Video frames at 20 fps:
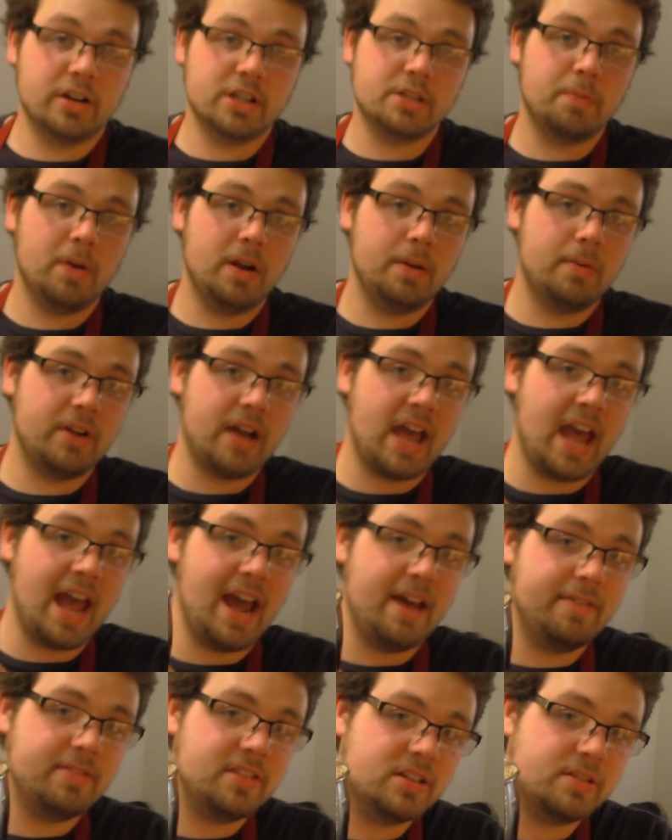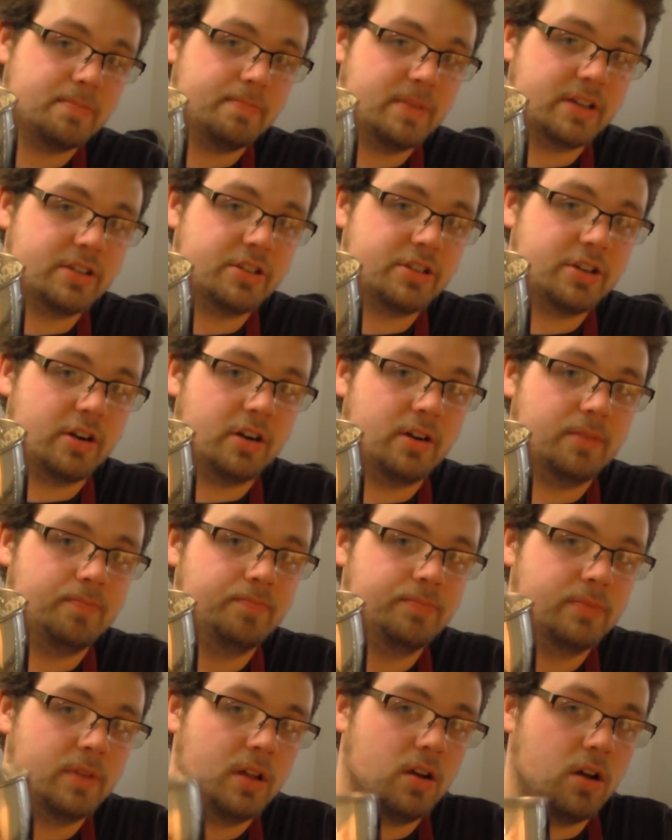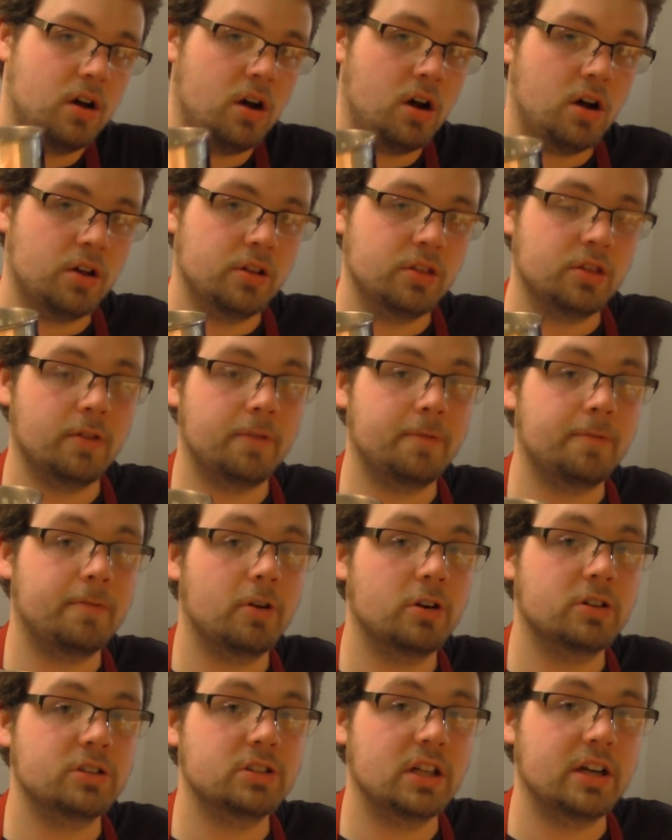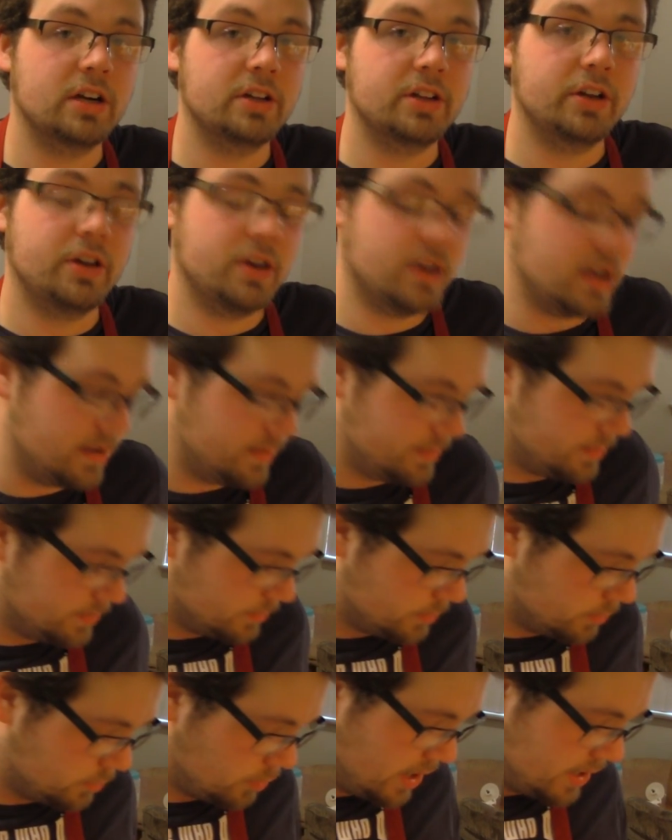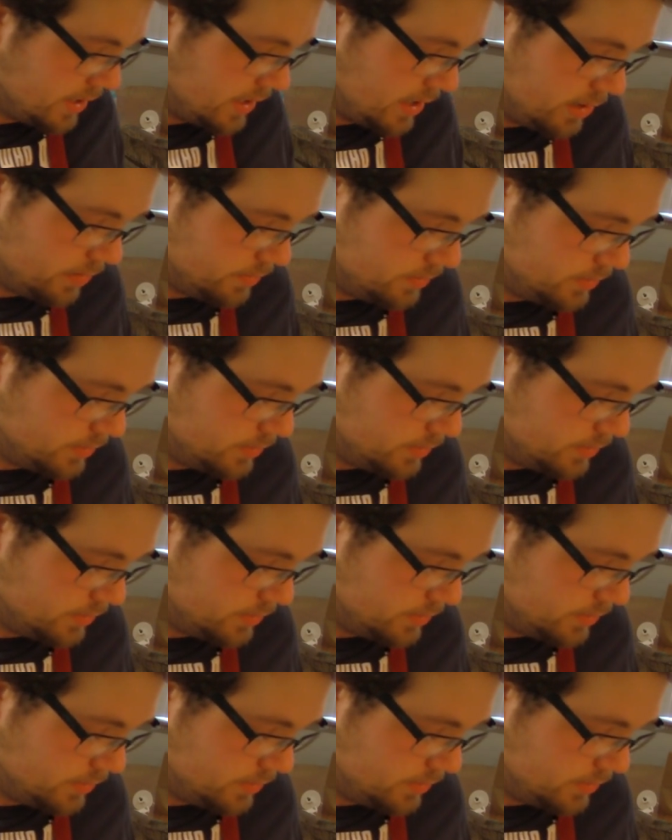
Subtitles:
gonna spread about half this mixture on the first layer that you have right now.